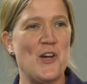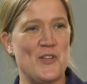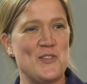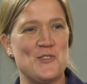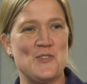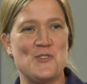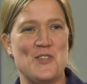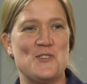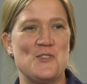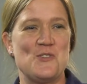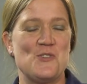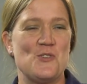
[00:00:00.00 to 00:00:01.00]
Oh, that's, a, that's
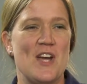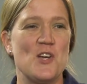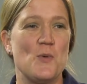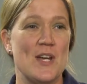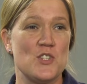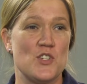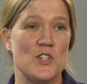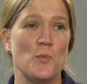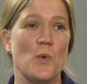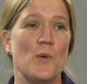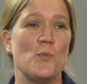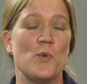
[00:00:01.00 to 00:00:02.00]
a great question
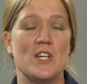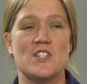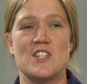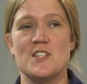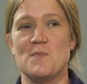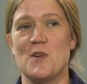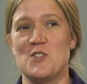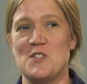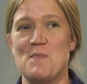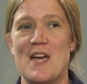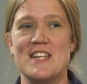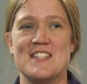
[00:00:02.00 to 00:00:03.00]
and one which is much
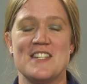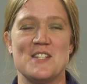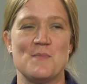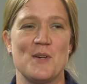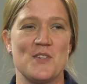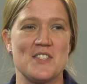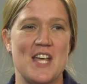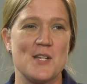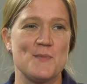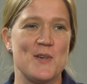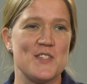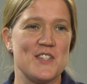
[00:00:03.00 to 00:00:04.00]
debated amongst
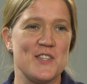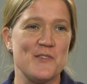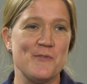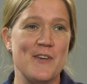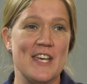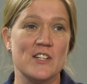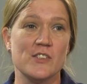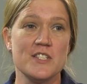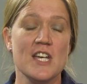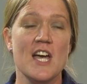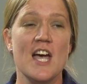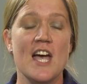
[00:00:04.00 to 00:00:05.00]
experts in the
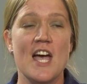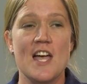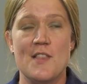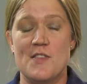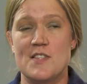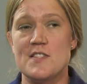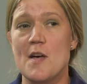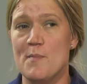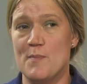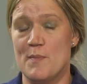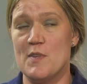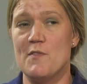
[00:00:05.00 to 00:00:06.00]
field.
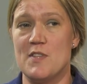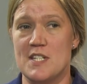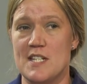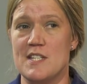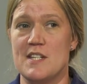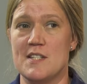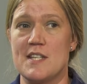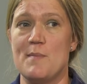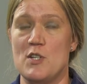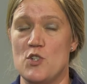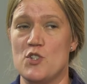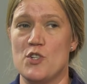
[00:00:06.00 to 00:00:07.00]
Some of the dizziness can
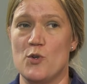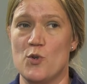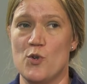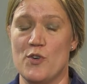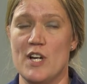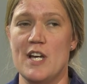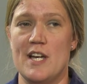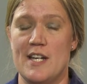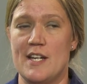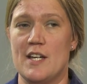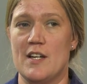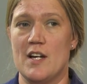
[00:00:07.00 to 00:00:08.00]
be due to aura and
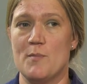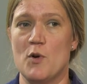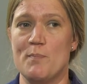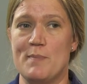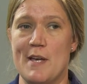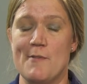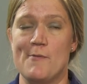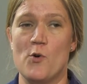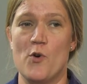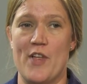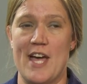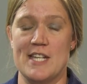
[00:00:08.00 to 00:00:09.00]
it can come on
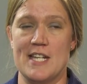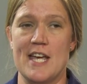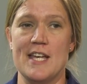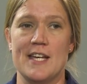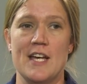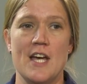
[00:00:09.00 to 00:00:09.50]
before the headache.